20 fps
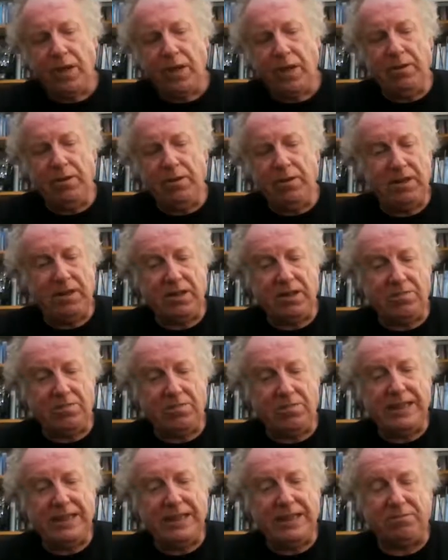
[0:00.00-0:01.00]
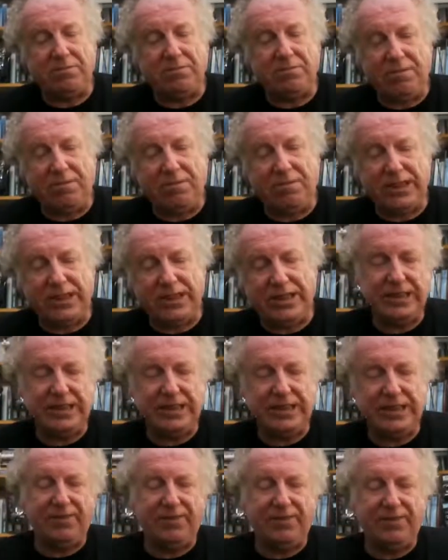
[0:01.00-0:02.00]
it was a tremendously refreshing and
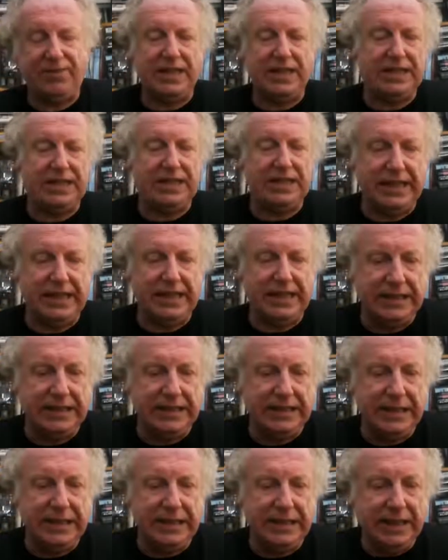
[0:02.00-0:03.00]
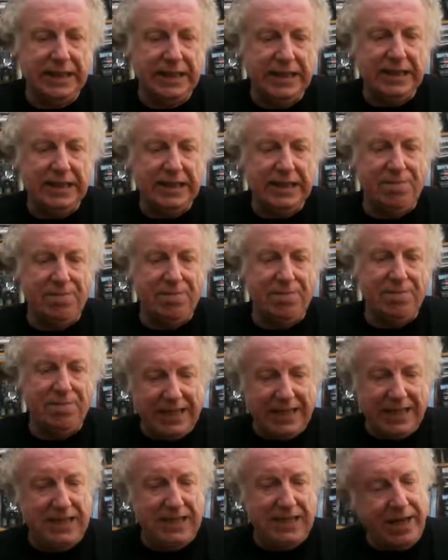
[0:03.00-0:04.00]
civilized thing. So
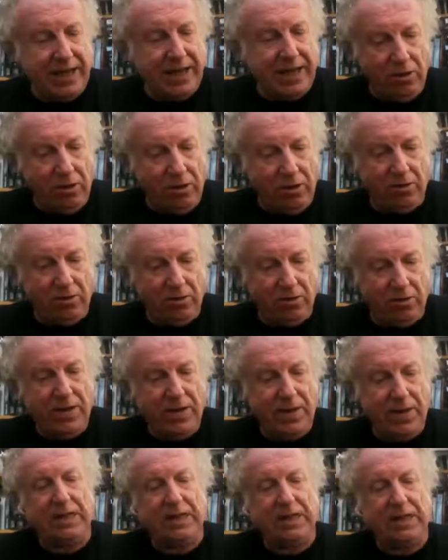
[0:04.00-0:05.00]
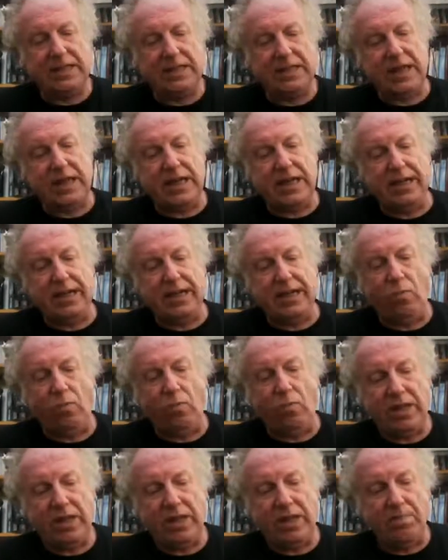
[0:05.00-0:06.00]
Max stayed on, and he stayed
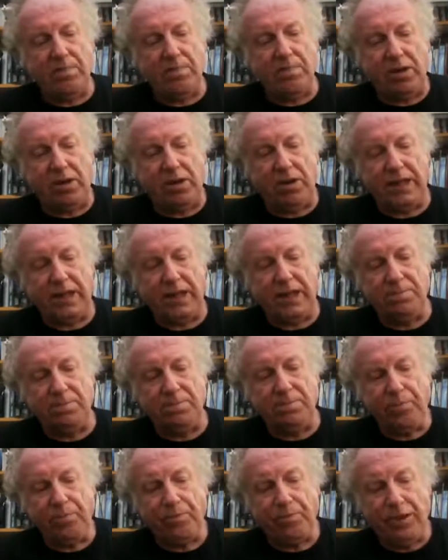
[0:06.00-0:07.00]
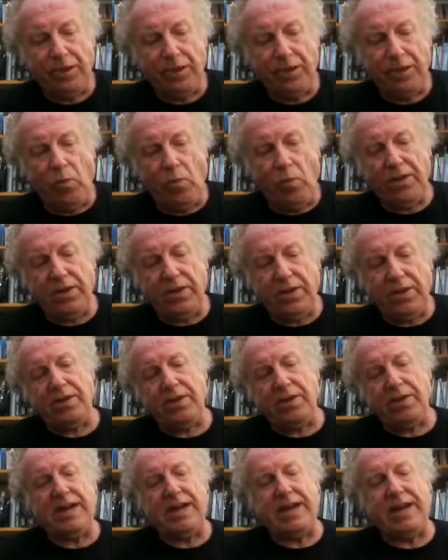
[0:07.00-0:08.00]
with Monica. Now, one of the
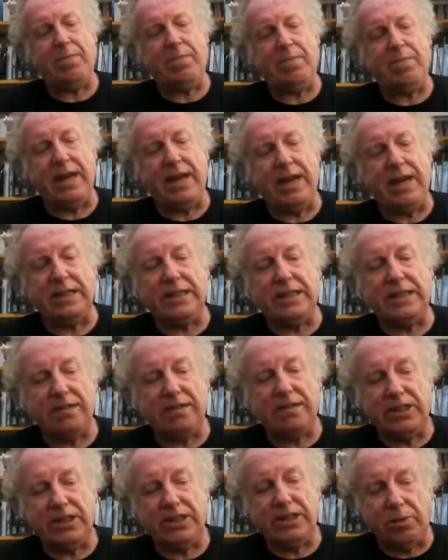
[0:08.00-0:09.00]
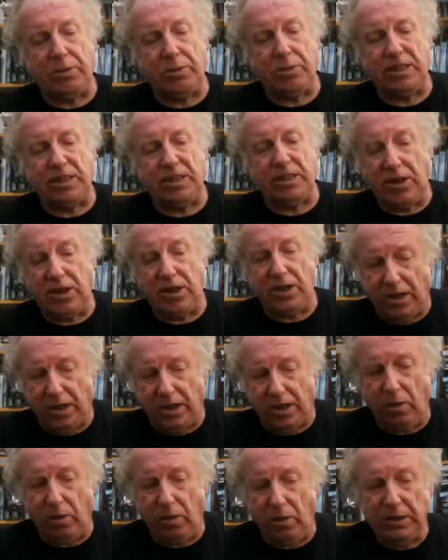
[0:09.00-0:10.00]
other key players here is Stewart
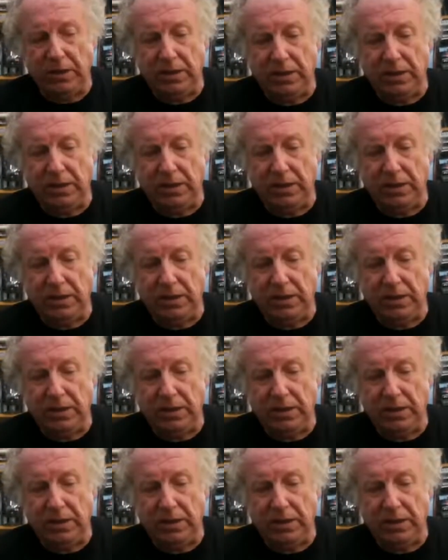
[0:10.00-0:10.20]
Swerdlow,